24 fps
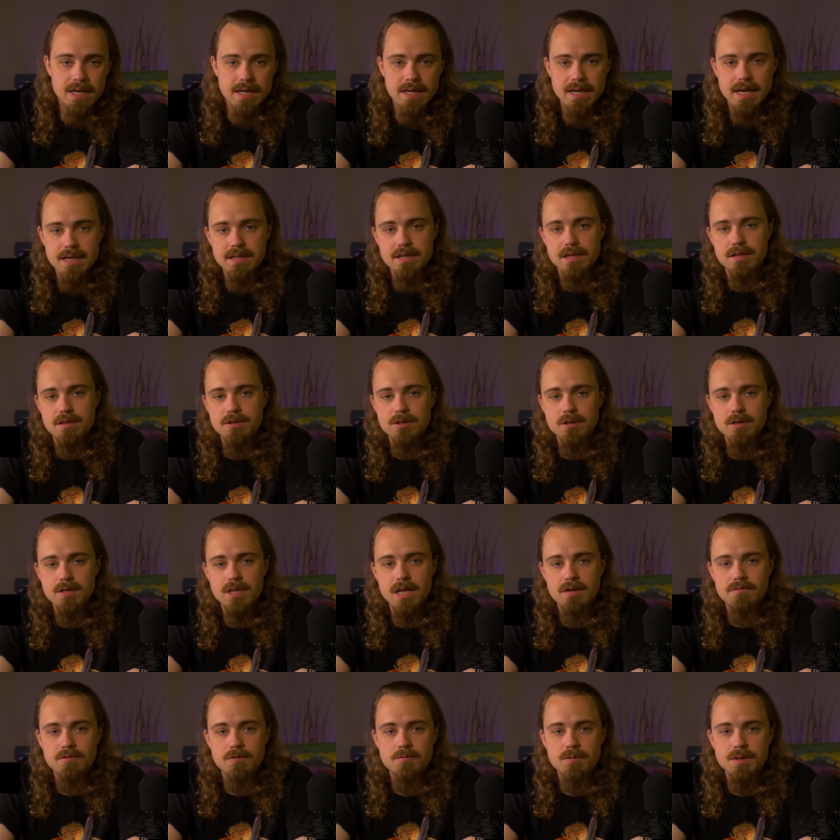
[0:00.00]
Gained at third
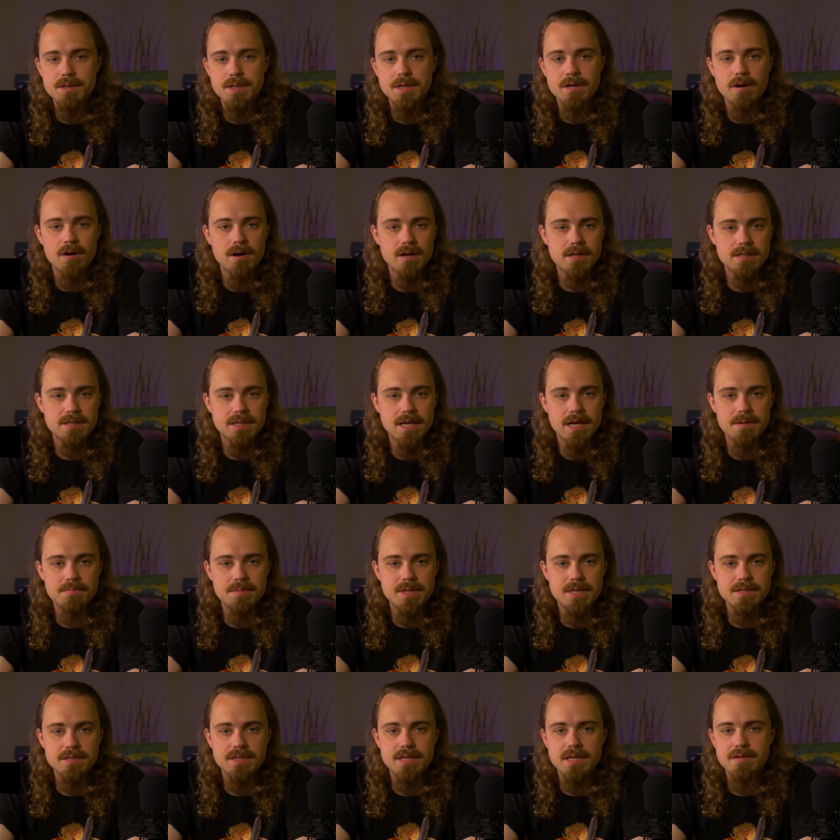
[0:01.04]
level with the archetype,
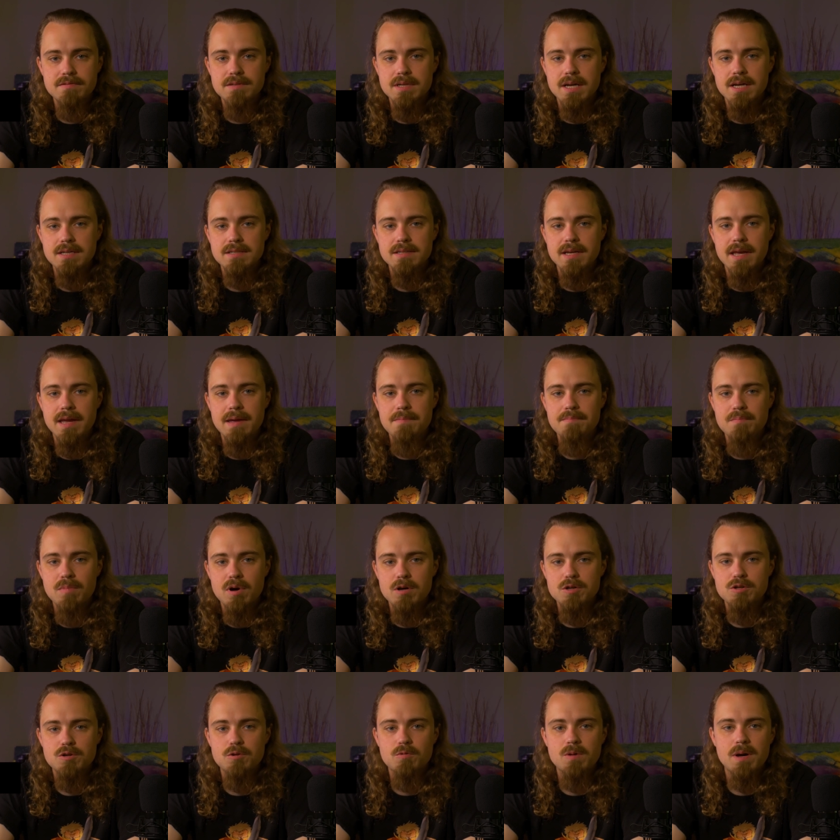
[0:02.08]
this gives us a
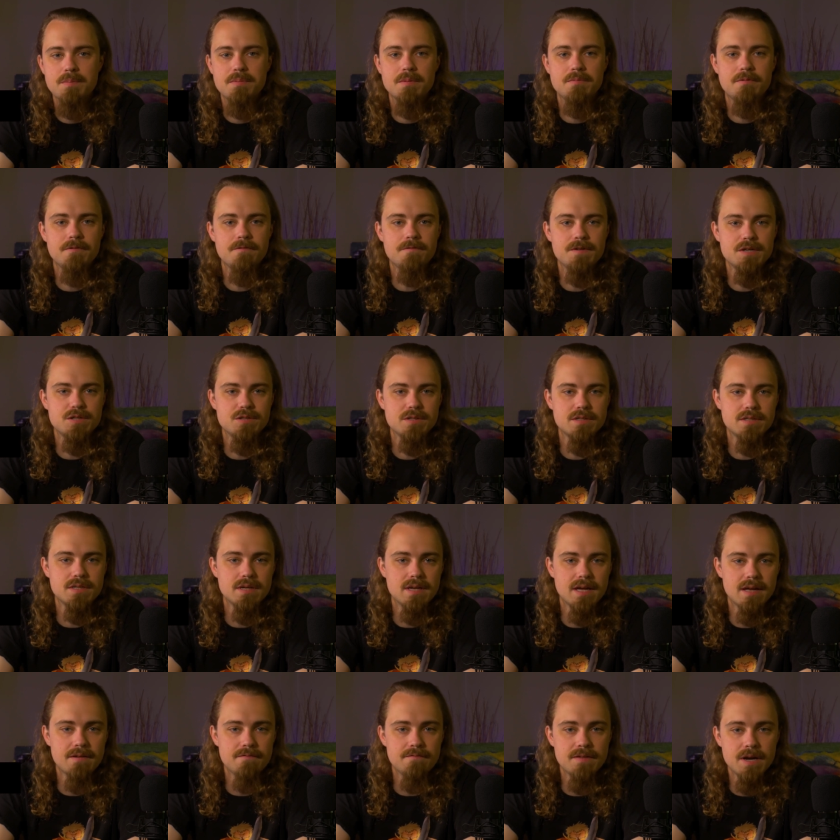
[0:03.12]
martial weapon
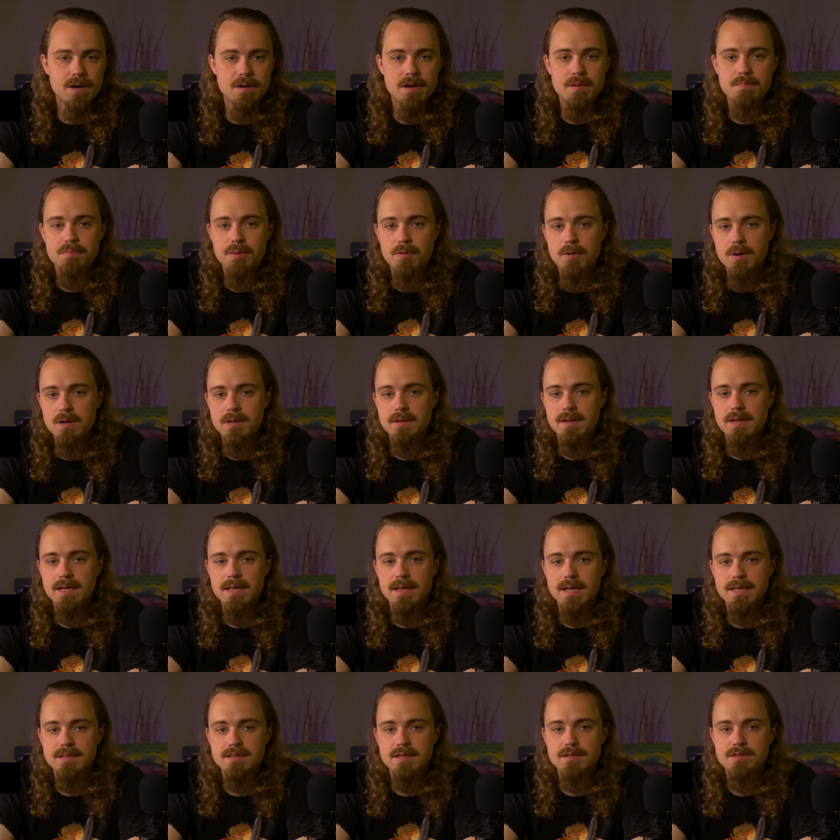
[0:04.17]
proficiency and very importantly
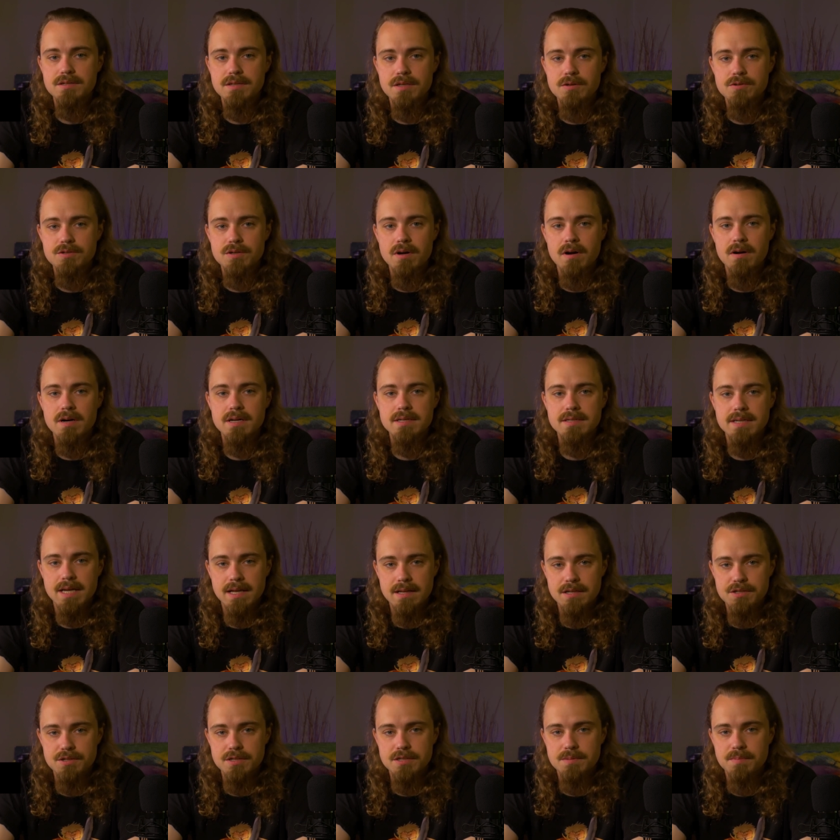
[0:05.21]
lets us use our
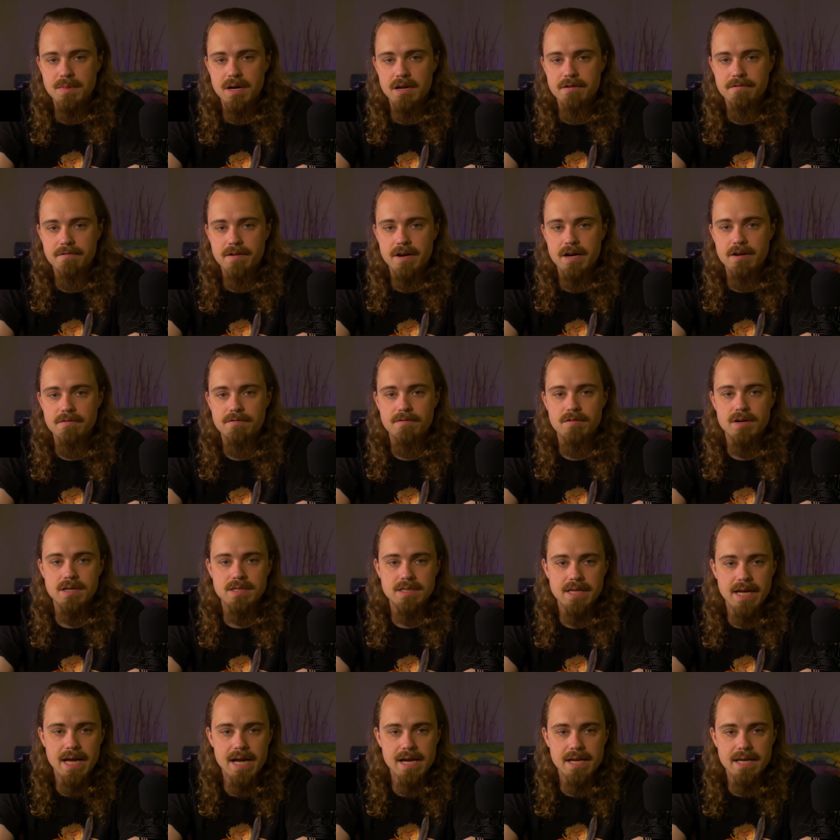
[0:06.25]
intelligence modifier for
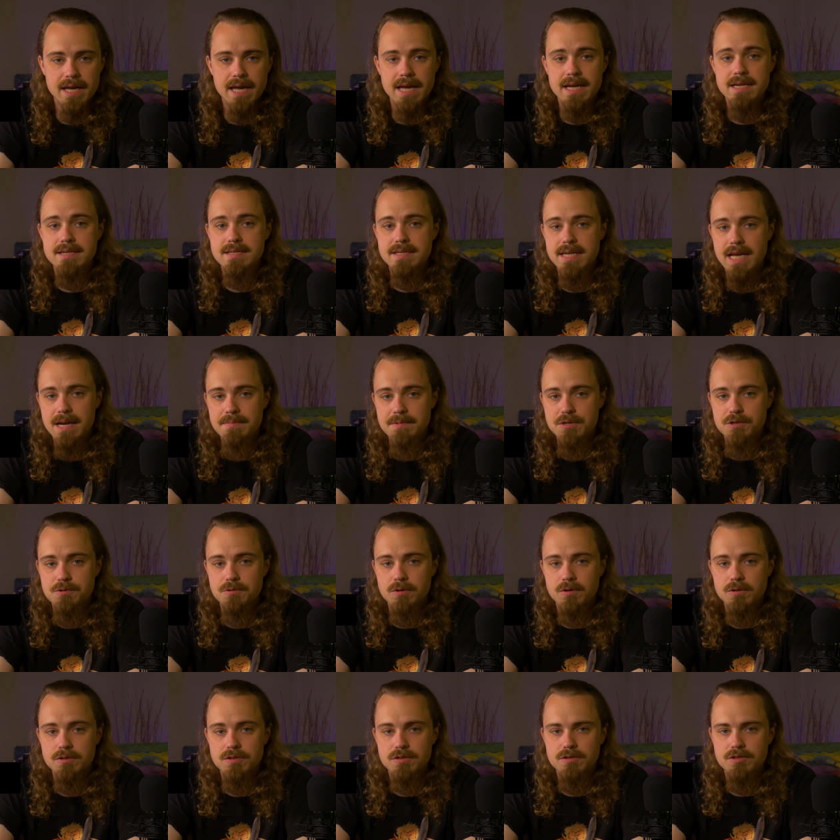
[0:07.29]
attack and damage
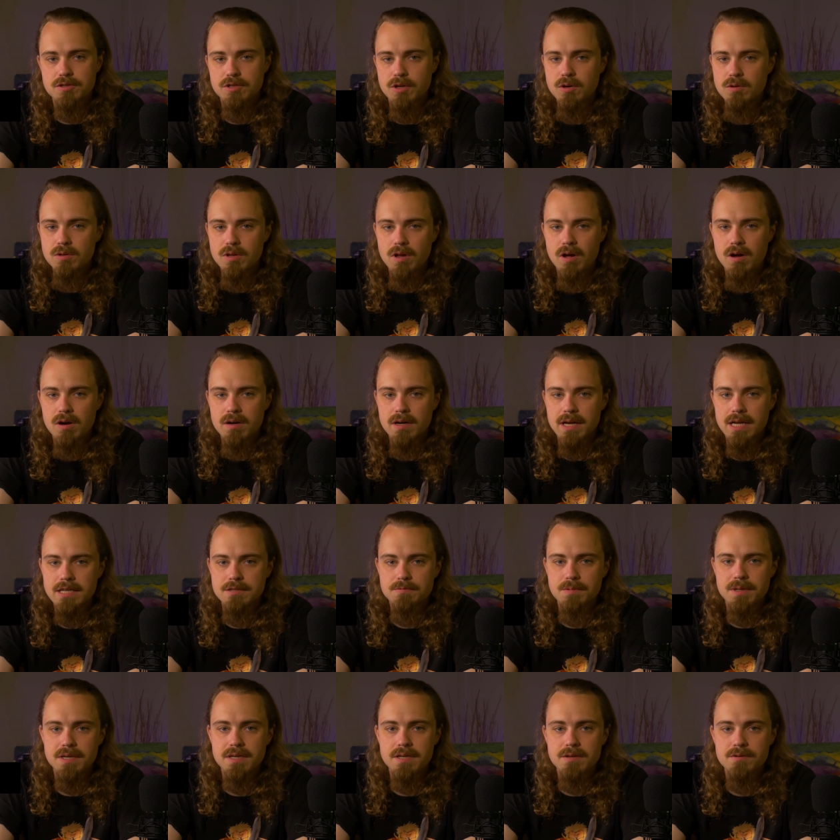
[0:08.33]
rolls so long as
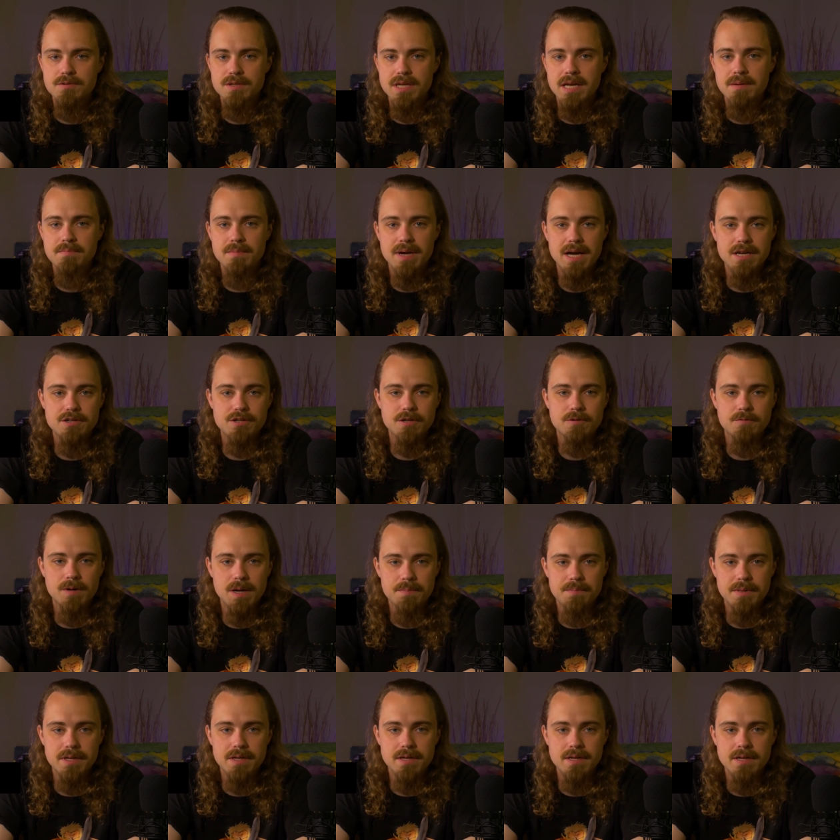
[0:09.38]
we use a magic
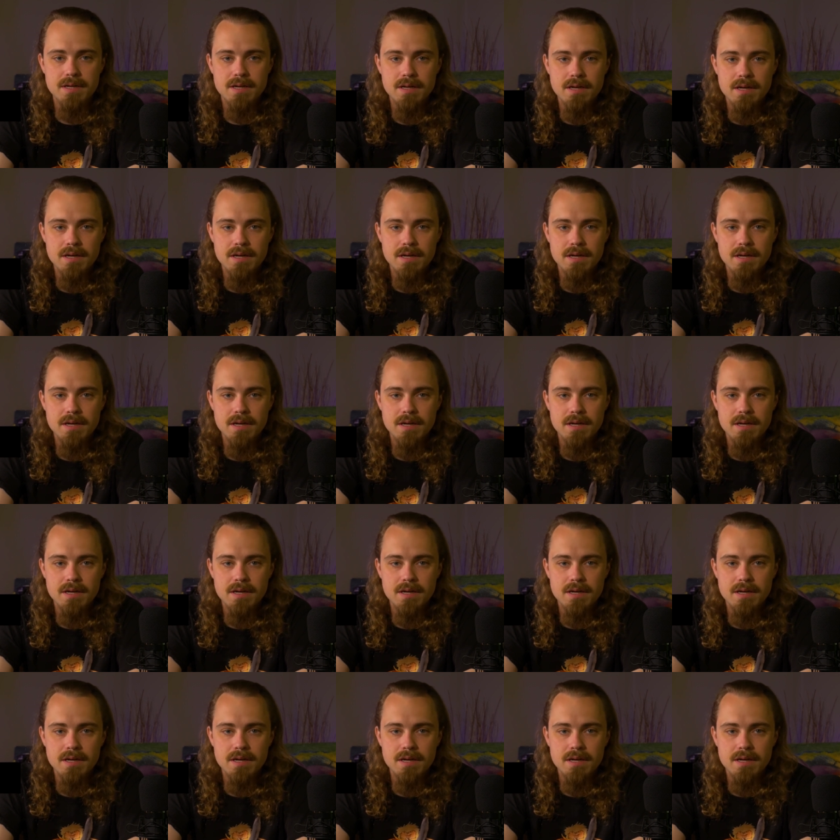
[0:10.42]
weapon